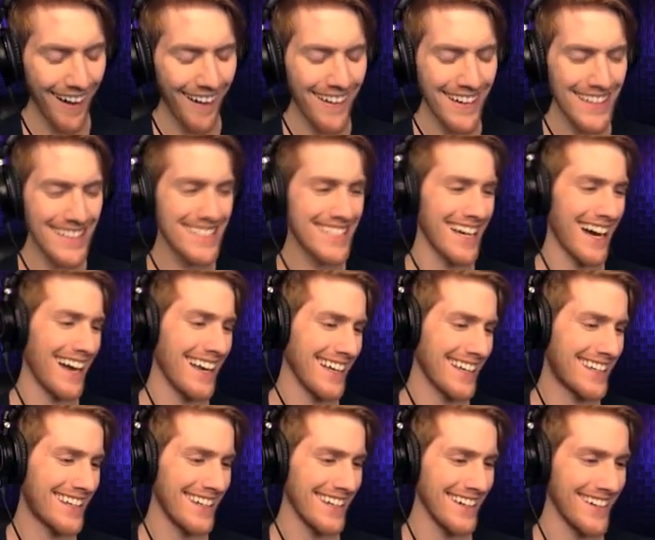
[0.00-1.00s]
oh, he's kind
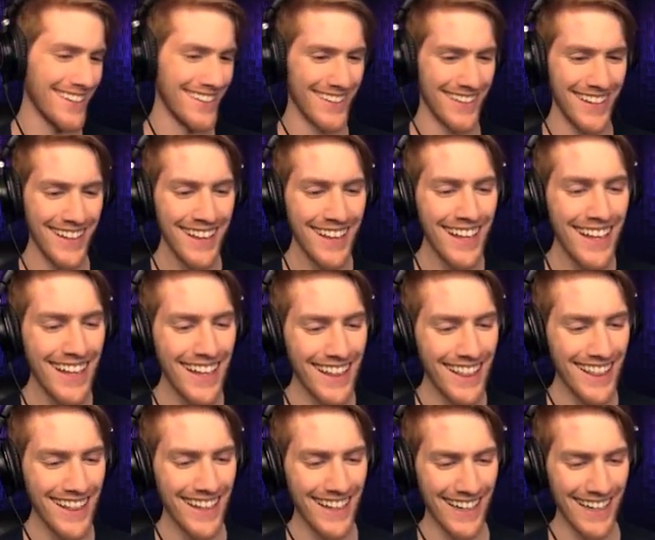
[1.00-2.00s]
of cute. Look
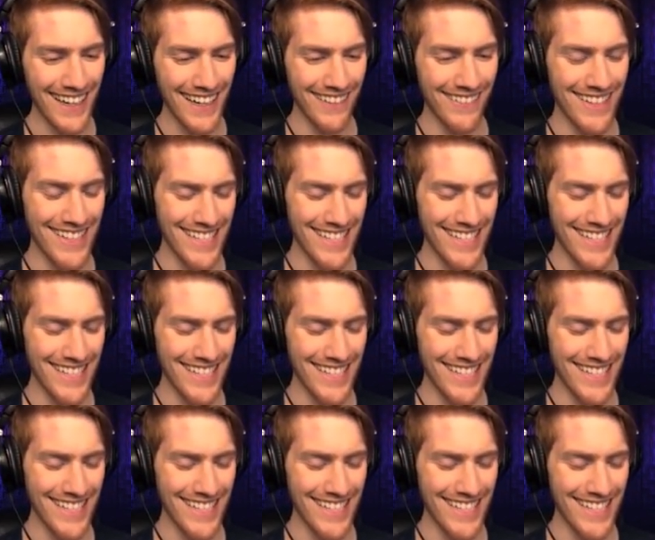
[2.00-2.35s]
at him.